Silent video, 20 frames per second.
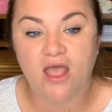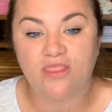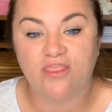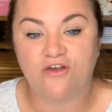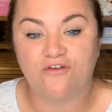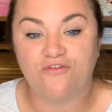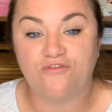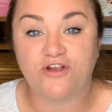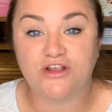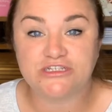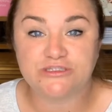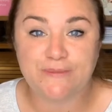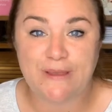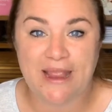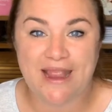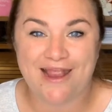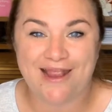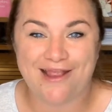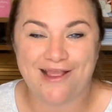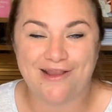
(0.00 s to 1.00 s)
The first
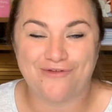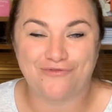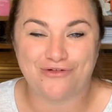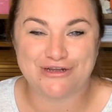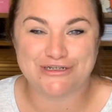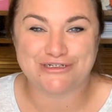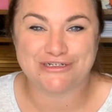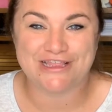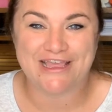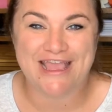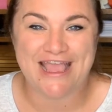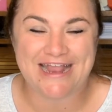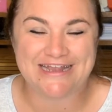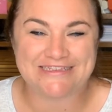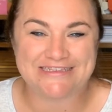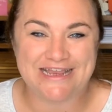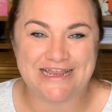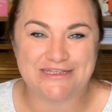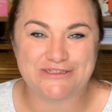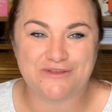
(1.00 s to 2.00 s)
pair, unfortunately, had
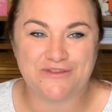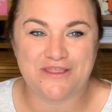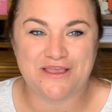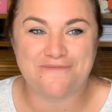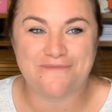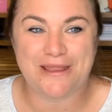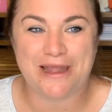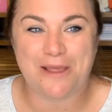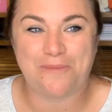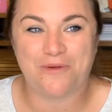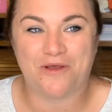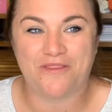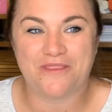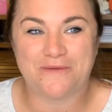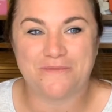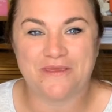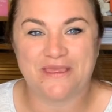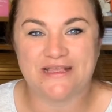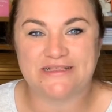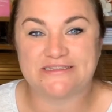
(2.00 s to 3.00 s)
stains on them, and I bought
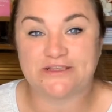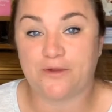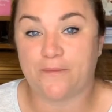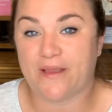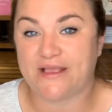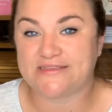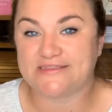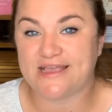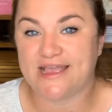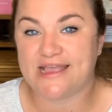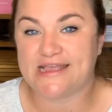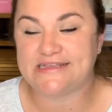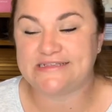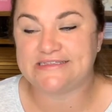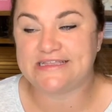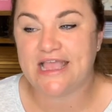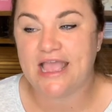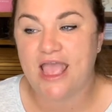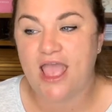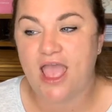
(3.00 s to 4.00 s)
them because they're my size.